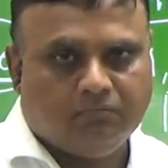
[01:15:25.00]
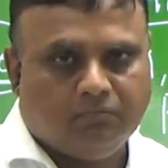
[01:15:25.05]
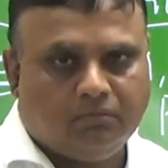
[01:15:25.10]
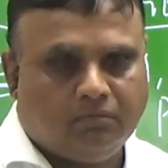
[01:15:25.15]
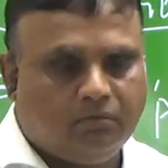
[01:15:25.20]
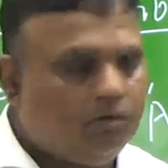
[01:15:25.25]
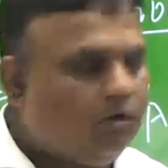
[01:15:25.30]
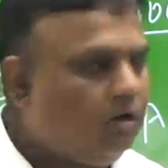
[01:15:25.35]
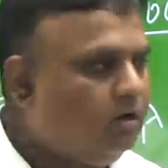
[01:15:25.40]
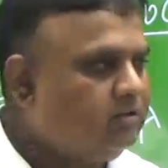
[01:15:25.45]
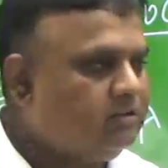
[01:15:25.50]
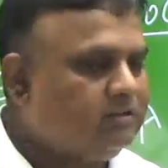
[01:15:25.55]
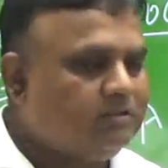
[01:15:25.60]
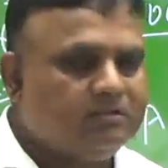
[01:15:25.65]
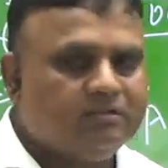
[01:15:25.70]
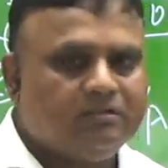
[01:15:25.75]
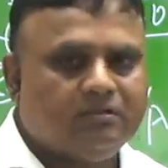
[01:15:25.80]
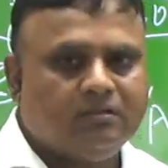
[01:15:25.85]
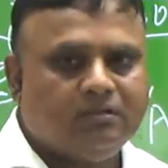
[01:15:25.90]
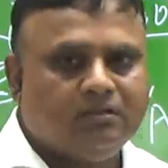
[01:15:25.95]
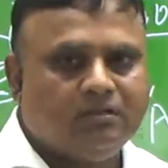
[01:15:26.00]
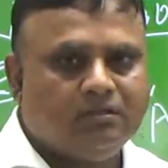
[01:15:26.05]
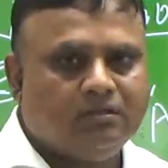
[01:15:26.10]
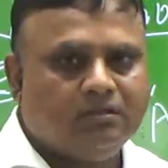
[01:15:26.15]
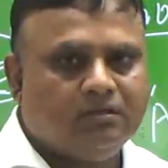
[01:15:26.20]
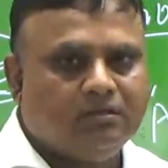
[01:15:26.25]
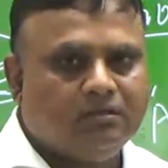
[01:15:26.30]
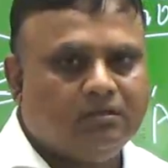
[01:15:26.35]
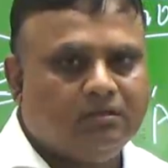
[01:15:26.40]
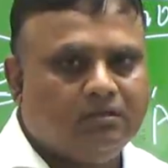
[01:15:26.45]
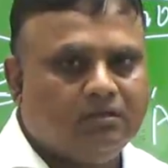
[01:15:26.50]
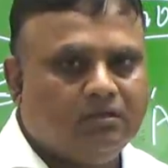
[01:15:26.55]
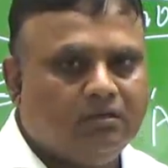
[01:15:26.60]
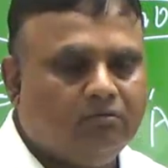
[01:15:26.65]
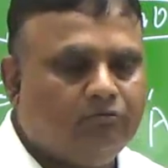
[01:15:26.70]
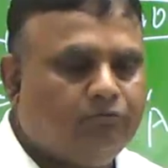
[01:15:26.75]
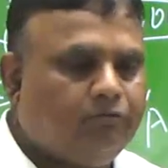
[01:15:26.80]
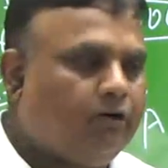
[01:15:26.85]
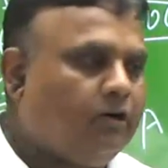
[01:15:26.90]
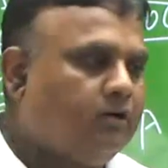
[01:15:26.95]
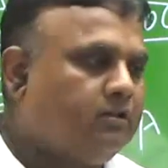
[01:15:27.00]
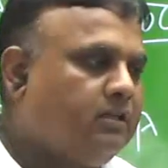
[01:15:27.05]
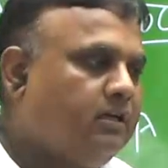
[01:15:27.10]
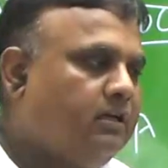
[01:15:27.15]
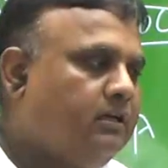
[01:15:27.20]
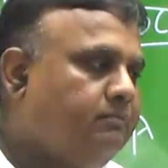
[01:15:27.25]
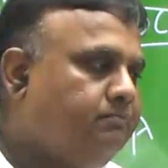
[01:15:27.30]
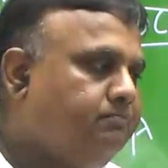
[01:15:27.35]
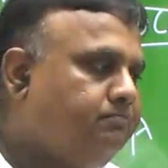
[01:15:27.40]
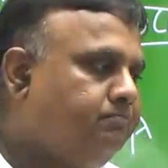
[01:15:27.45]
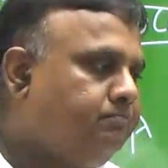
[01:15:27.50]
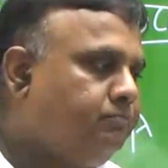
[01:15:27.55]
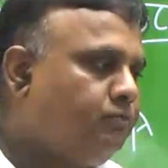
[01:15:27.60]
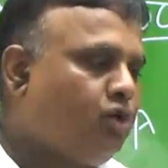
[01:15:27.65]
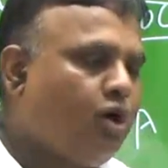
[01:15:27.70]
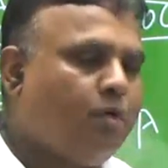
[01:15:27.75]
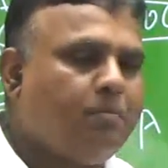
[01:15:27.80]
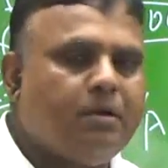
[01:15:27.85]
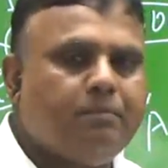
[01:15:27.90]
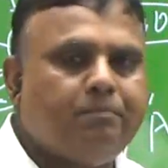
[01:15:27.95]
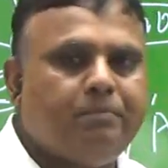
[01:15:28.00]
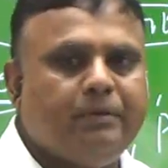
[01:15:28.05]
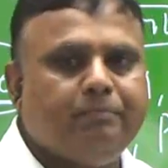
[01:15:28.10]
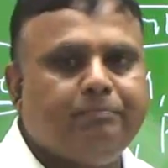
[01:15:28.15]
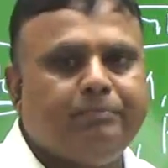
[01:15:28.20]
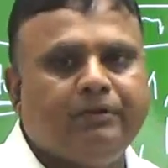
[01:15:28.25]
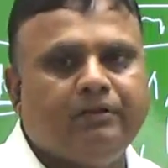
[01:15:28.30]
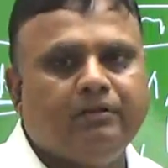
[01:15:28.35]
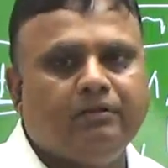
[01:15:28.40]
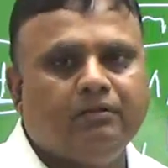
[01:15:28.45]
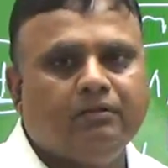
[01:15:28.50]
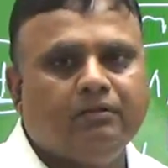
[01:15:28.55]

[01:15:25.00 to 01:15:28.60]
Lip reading: Laws for the common people